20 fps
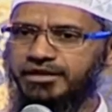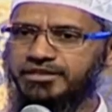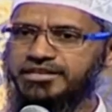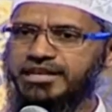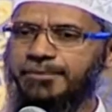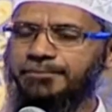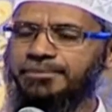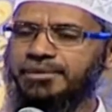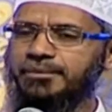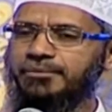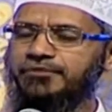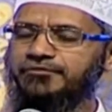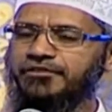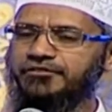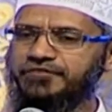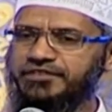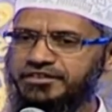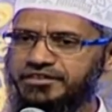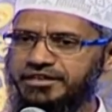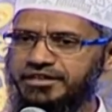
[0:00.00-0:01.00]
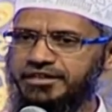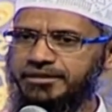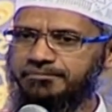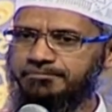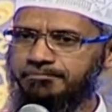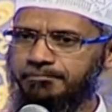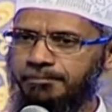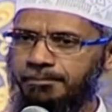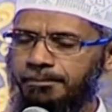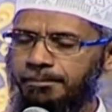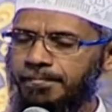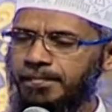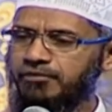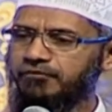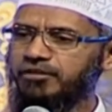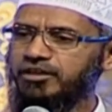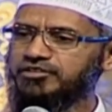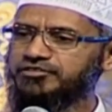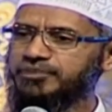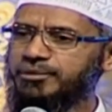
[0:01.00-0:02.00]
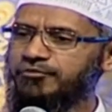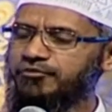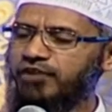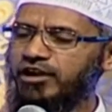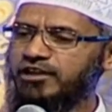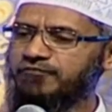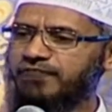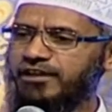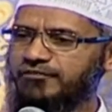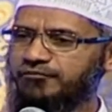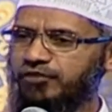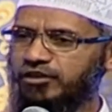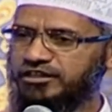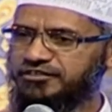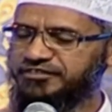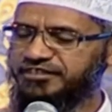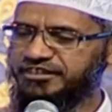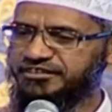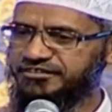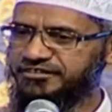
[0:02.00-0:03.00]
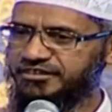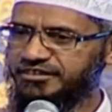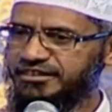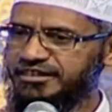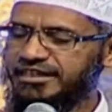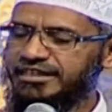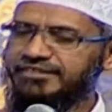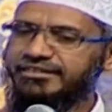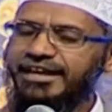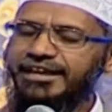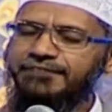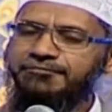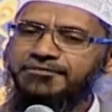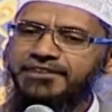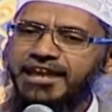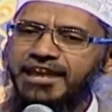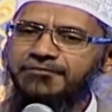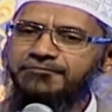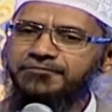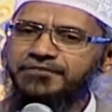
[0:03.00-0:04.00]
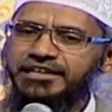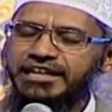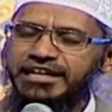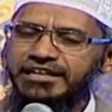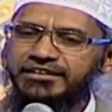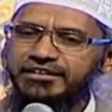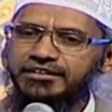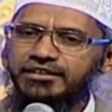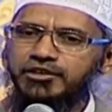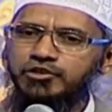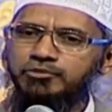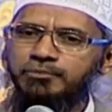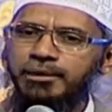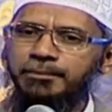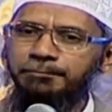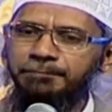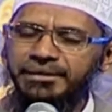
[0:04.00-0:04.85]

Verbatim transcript: chapter number fifty-three, verse number forty-five and forty-six, that we have created the human